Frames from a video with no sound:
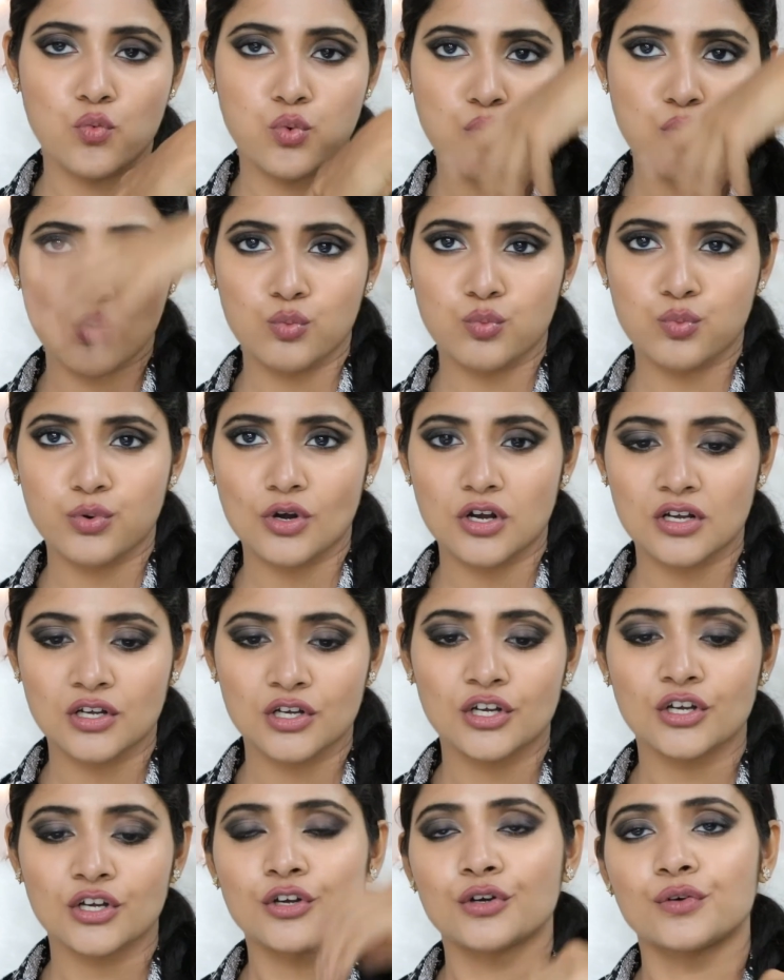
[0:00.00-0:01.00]
whoop,
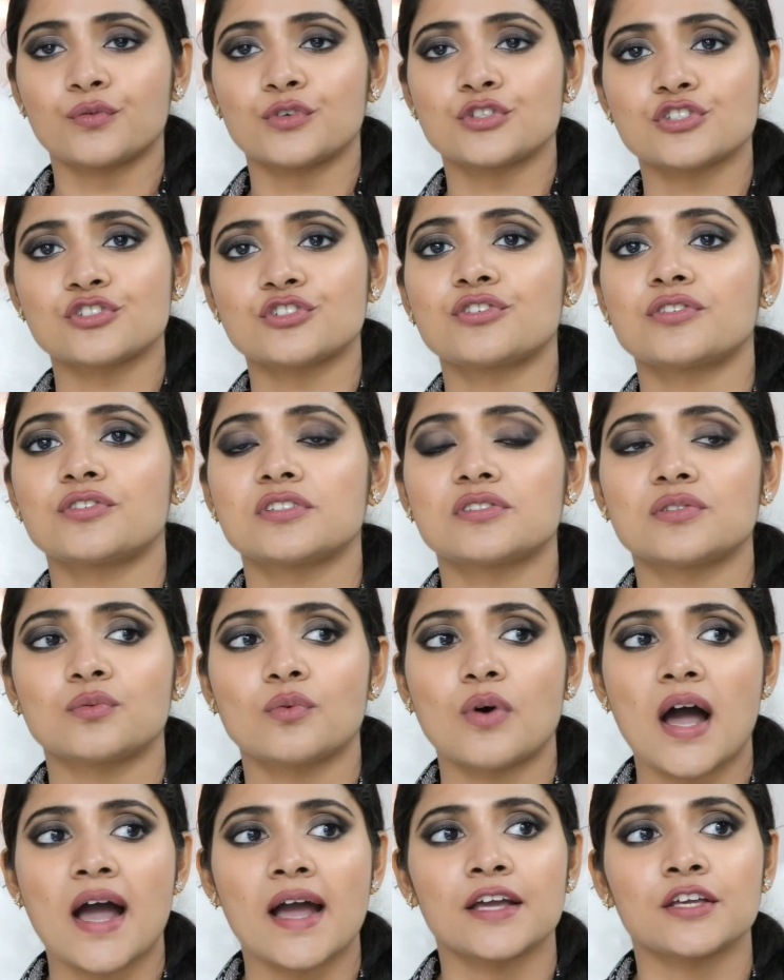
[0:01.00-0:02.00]
which is the reason
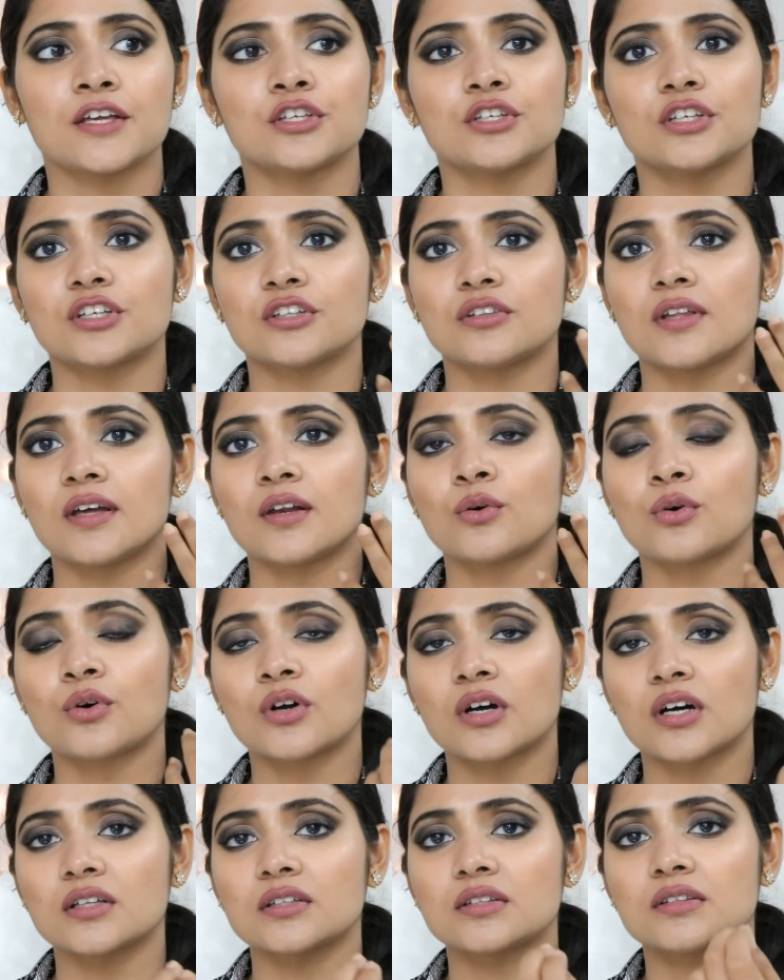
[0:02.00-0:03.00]
why they
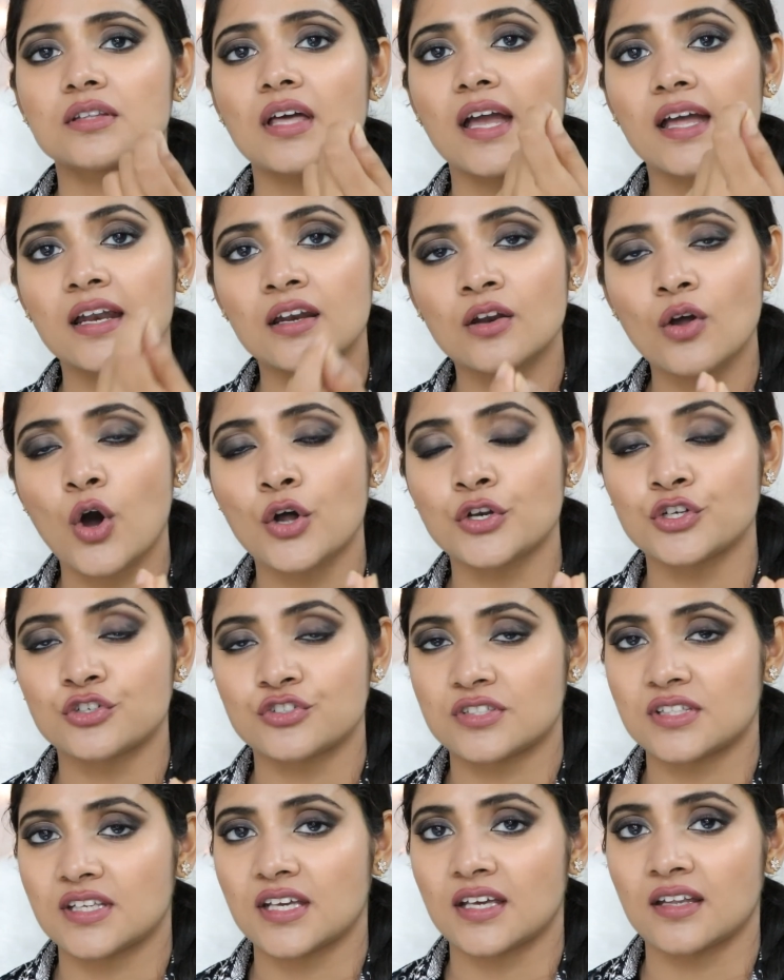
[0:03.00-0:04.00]
look thin on
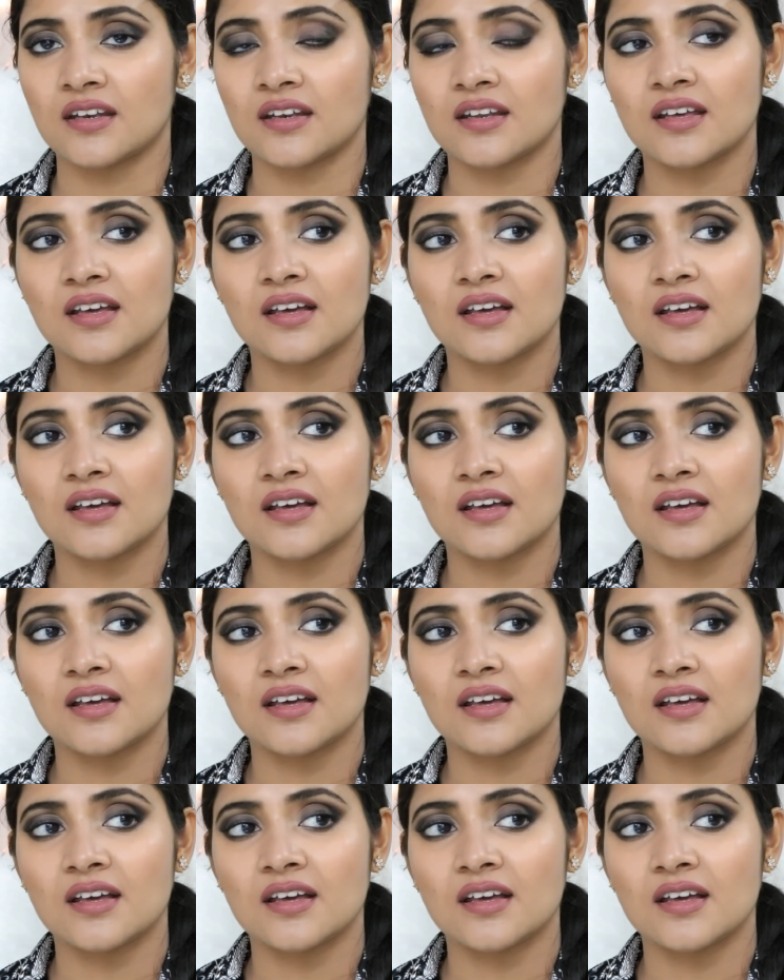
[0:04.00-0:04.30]
your skin.